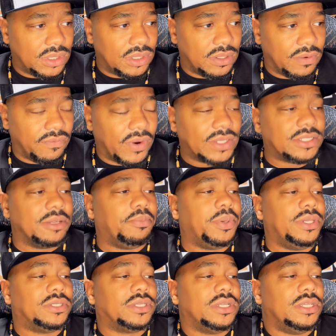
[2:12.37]
Rest in
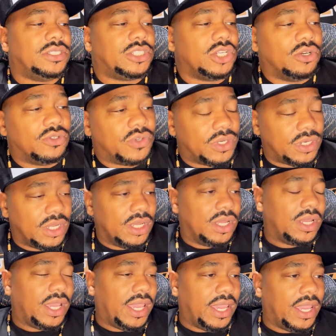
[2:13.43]
peace to these children,
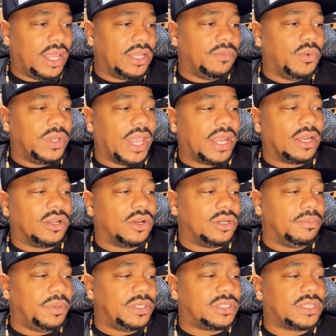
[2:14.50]
and we got to learn to
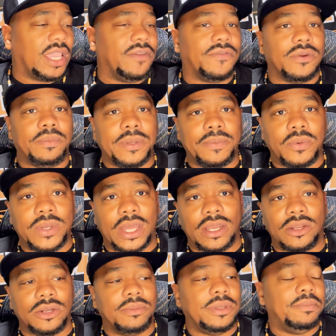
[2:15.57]
be safer people. We got to
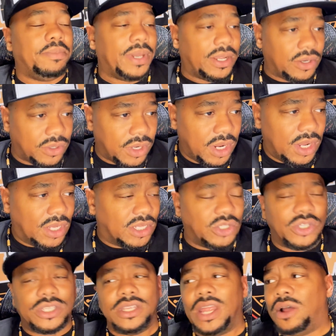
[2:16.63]
learn to be better. Did you
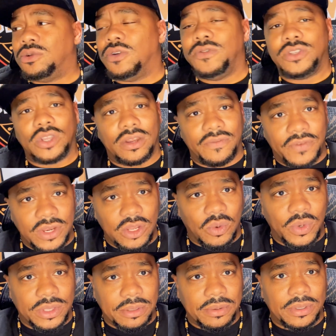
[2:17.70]
see that? I don't know if you saw the video
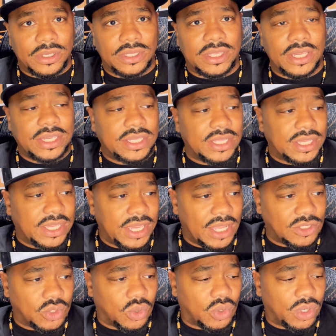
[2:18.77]
with the
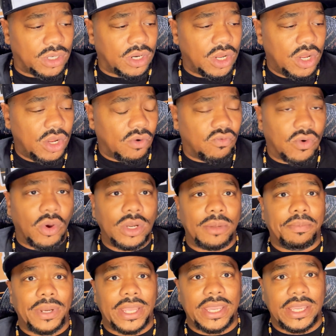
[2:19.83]
kids on
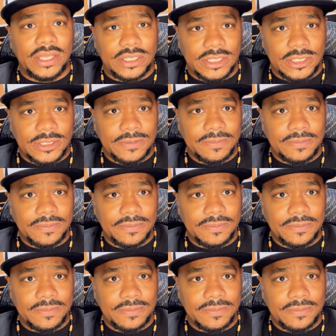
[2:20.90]
rollerblades